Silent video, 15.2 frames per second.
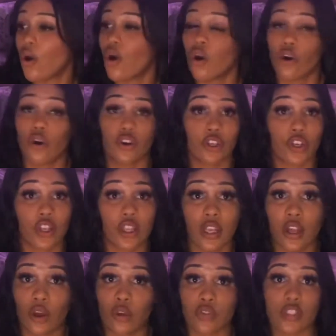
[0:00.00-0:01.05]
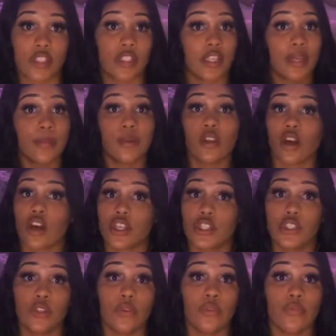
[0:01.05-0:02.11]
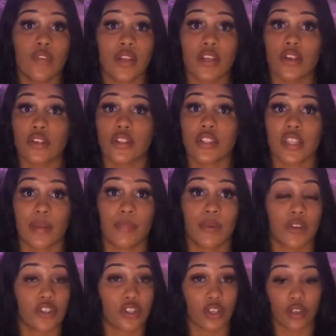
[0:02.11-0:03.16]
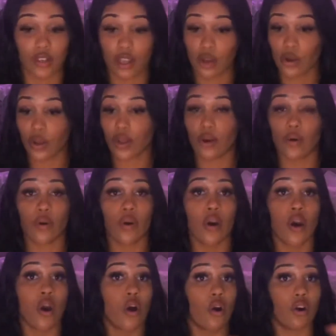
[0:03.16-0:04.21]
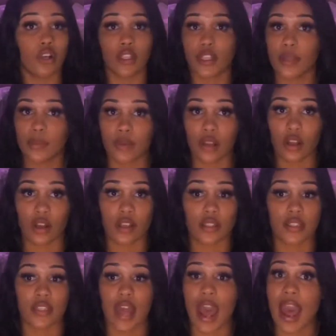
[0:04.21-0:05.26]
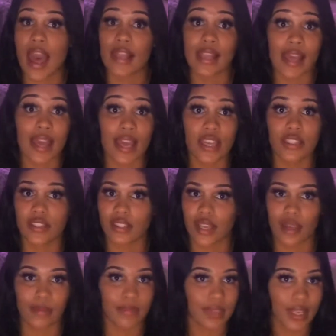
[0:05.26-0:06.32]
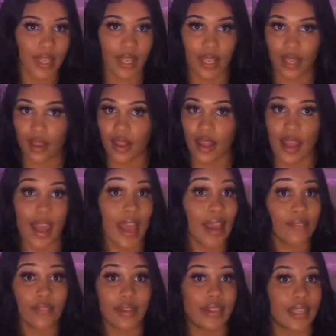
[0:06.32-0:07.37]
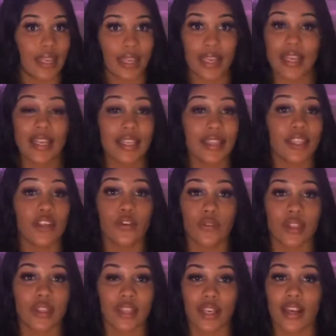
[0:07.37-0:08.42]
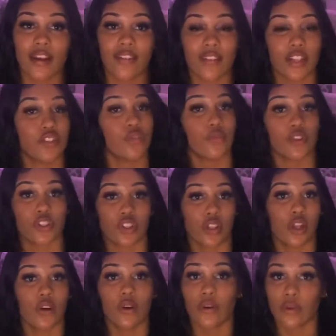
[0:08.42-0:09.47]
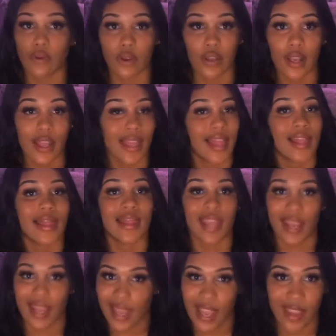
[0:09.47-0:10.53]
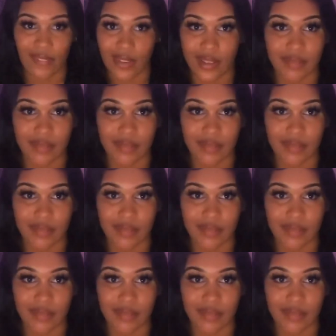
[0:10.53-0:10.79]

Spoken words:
on your clothes. Lip gloss tube vendors, they put your logo on a lip gloss. Eyelash, same thing. Everything. Anything you can think of that you want your logo on, they have it.